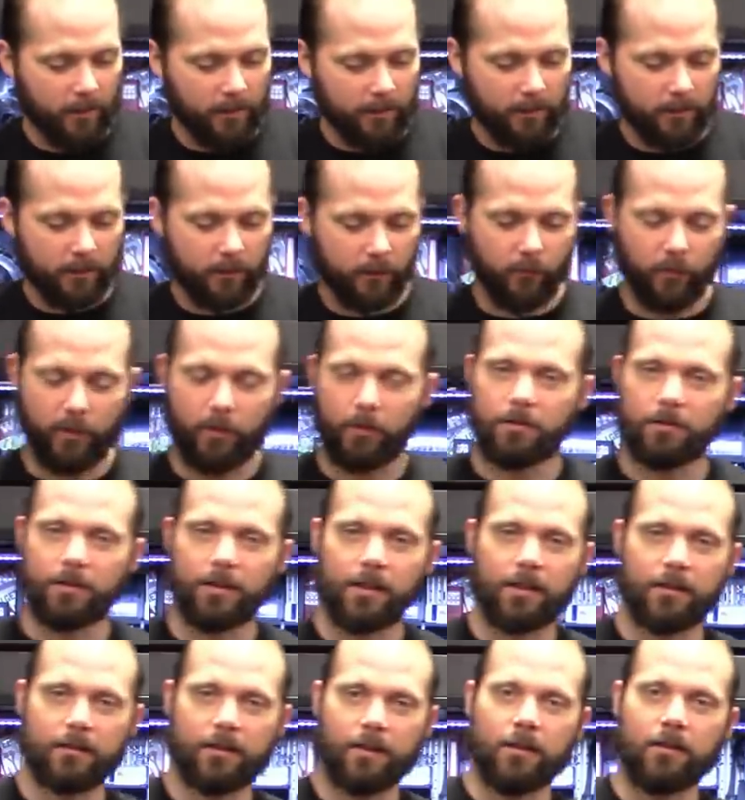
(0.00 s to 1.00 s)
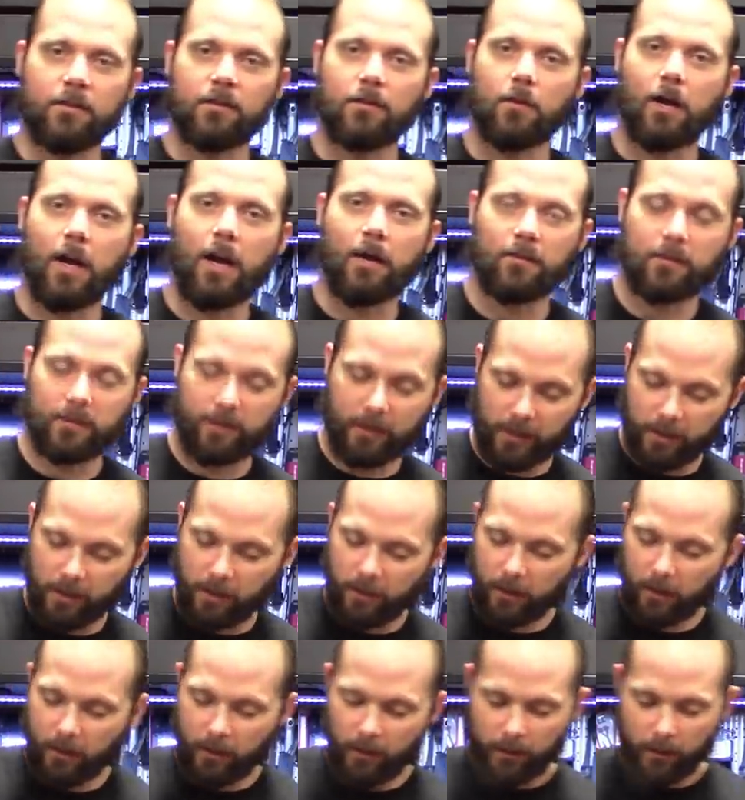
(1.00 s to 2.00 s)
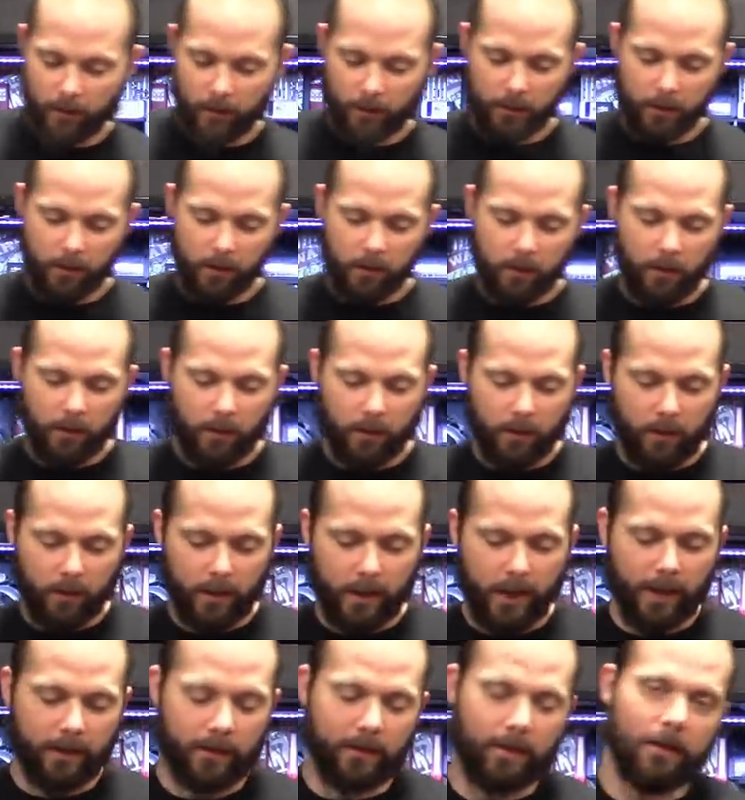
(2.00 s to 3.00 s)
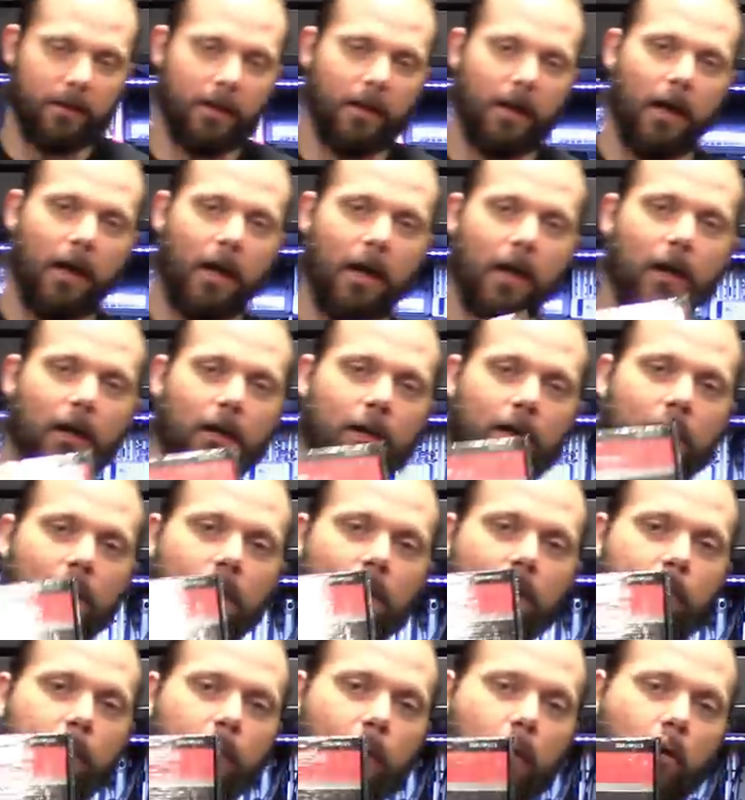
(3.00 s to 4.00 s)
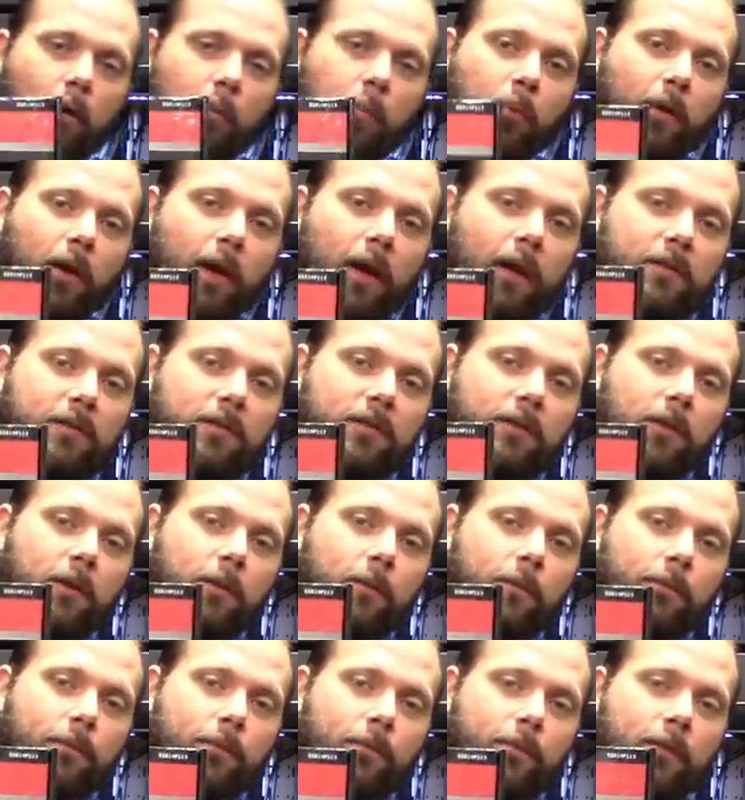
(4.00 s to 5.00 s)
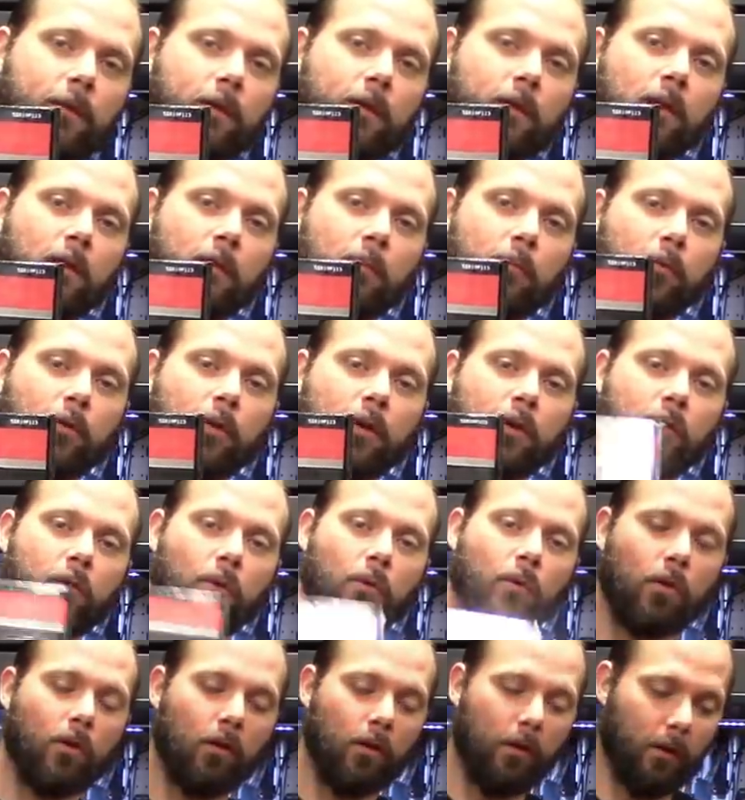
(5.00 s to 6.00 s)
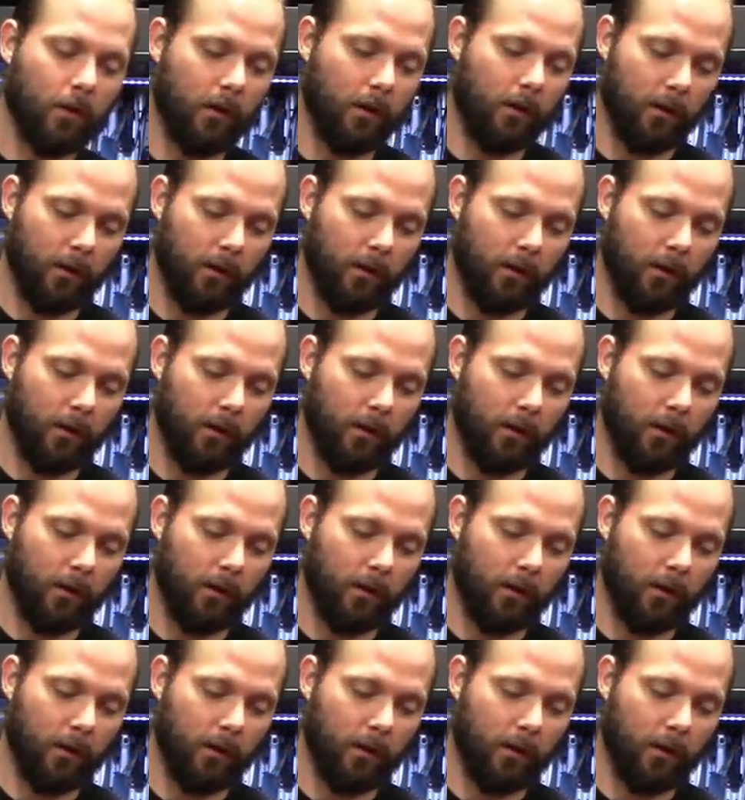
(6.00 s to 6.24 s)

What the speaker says: It's grill season, so obviously got the burger press. Pretty cool.